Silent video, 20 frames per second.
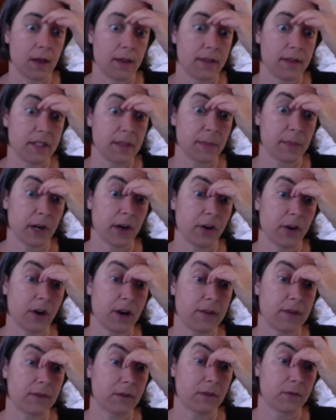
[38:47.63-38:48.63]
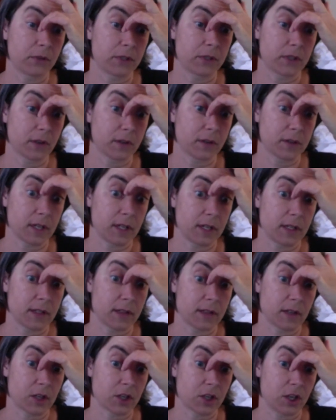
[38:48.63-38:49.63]
This paragraph of results and
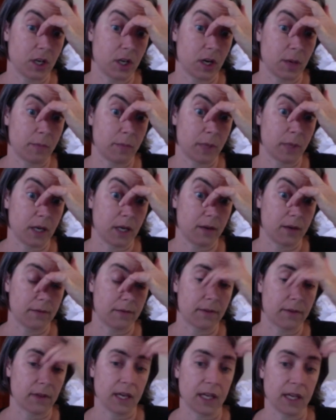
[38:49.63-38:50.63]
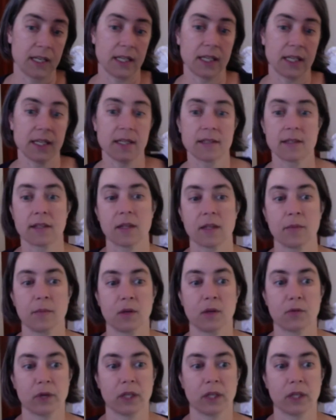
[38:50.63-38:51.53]
discussion above can easily be